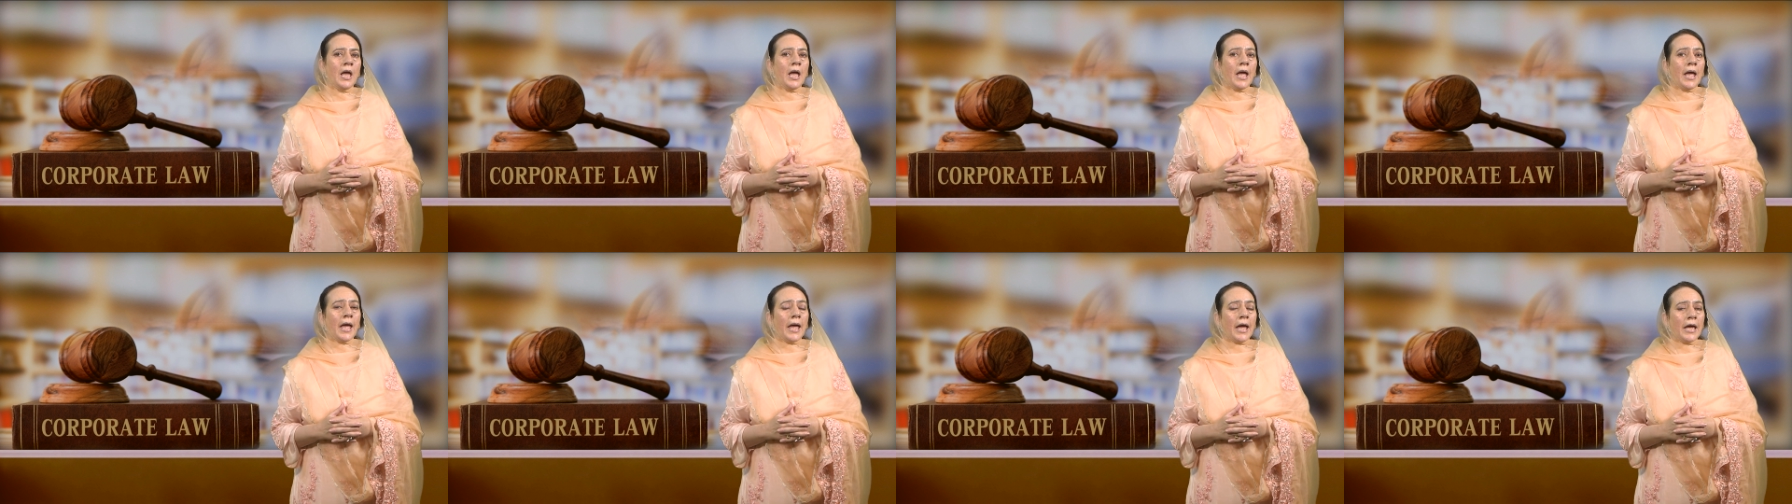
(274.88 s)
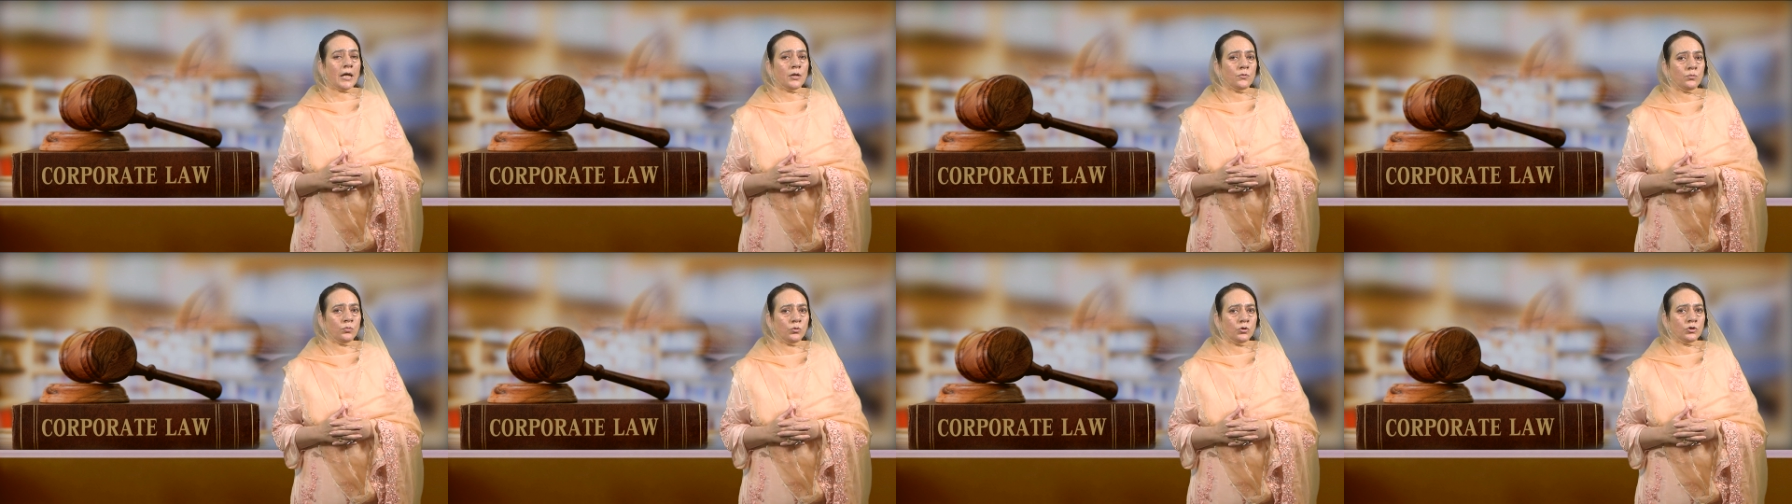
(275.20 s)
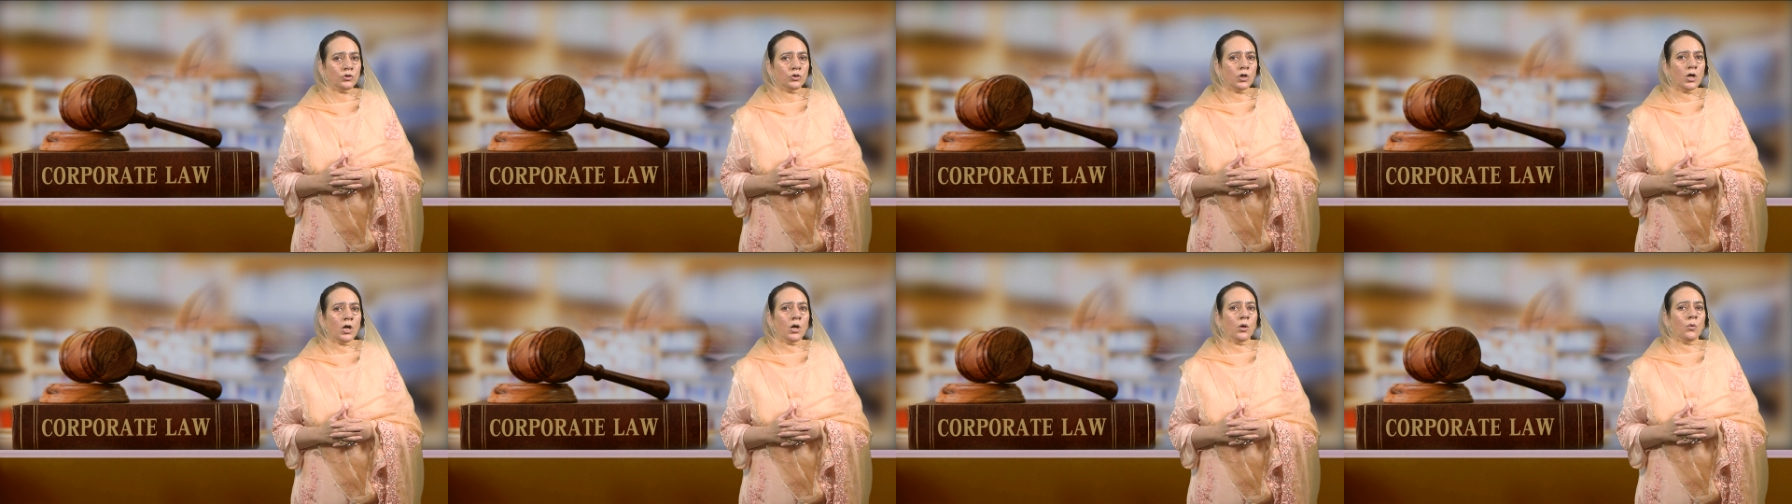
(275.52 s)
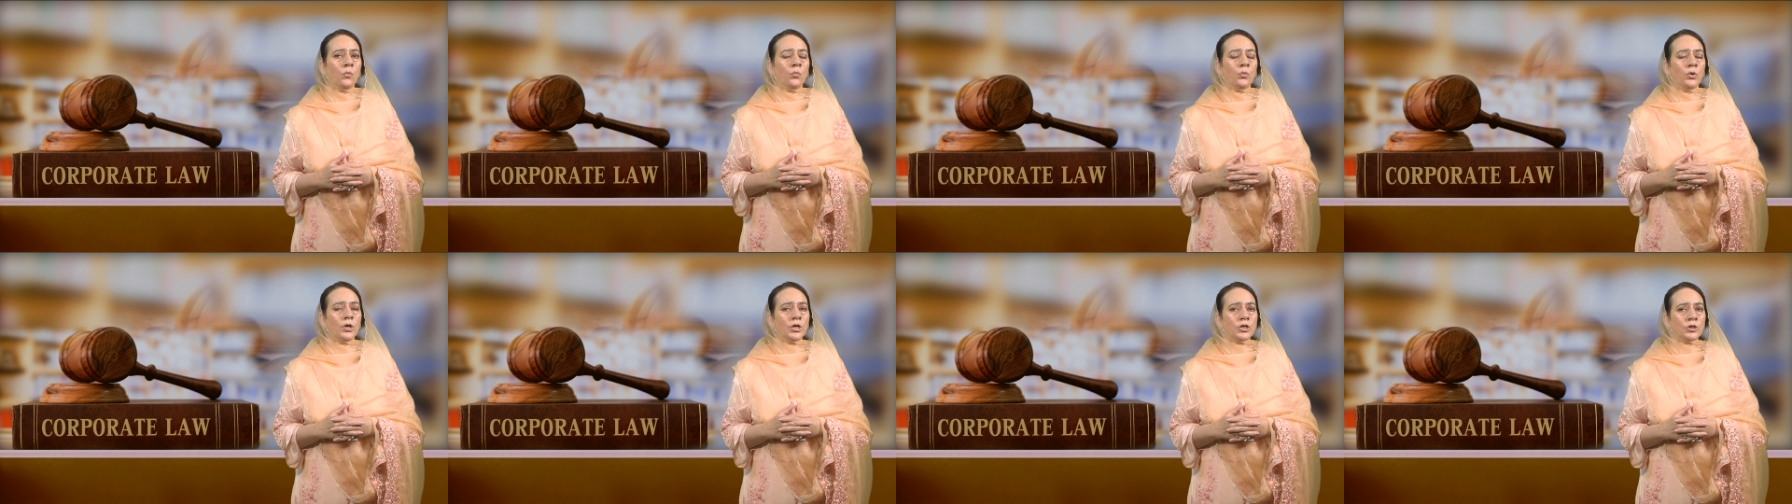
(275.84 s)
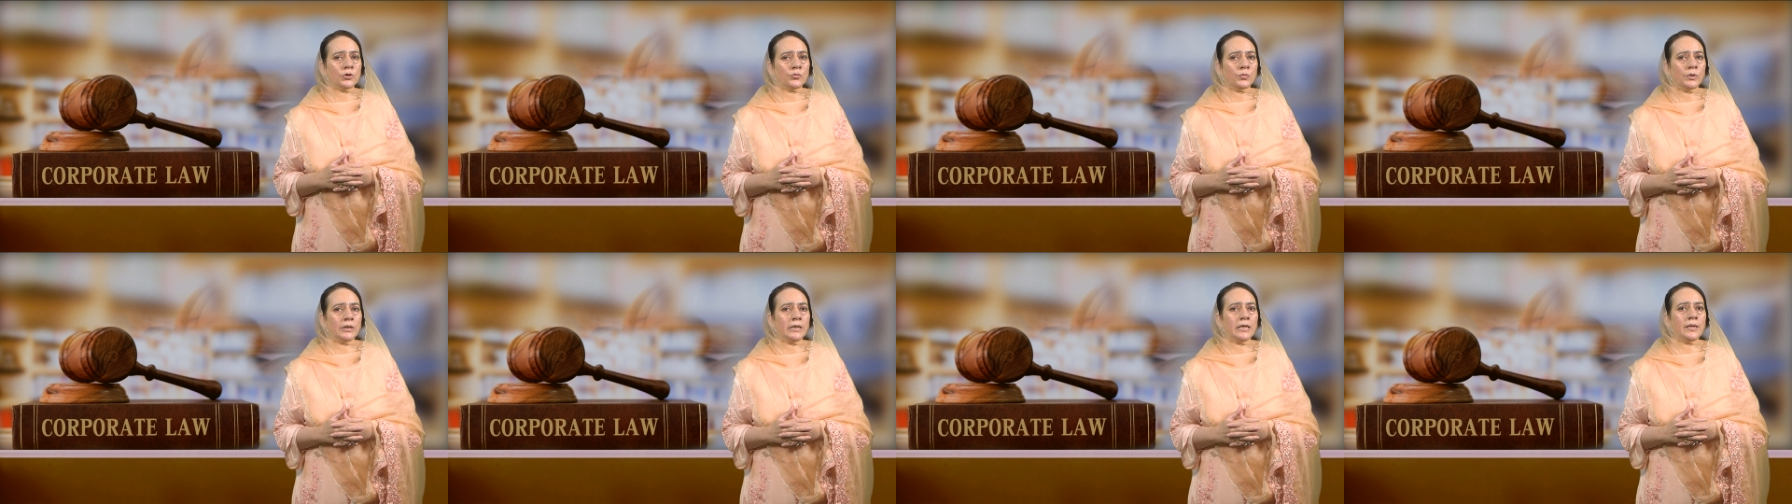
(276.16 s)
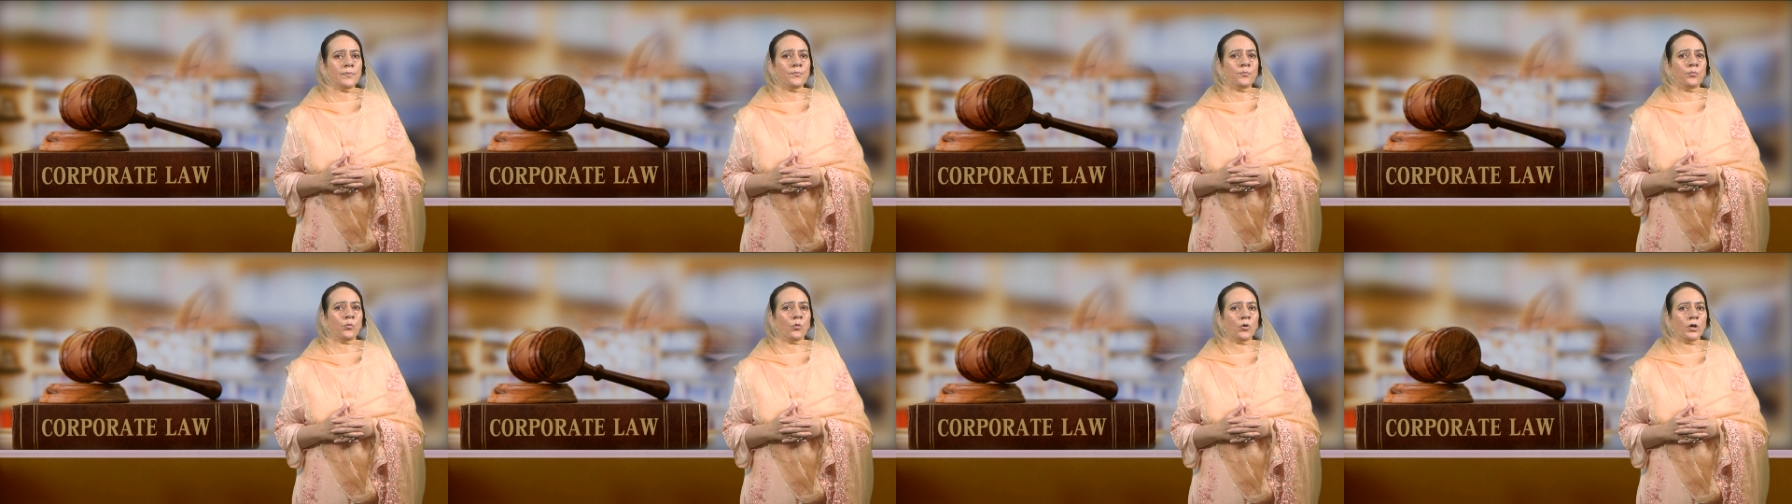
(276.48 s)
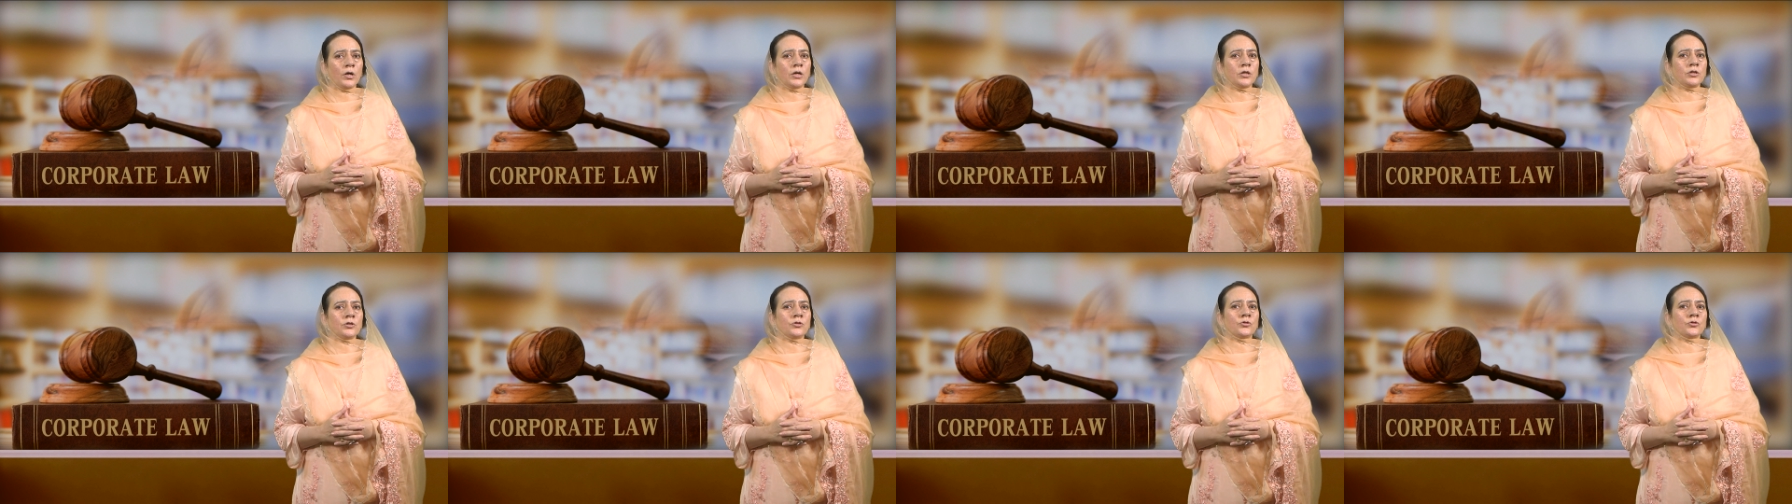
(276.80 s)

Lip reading: and would virtually point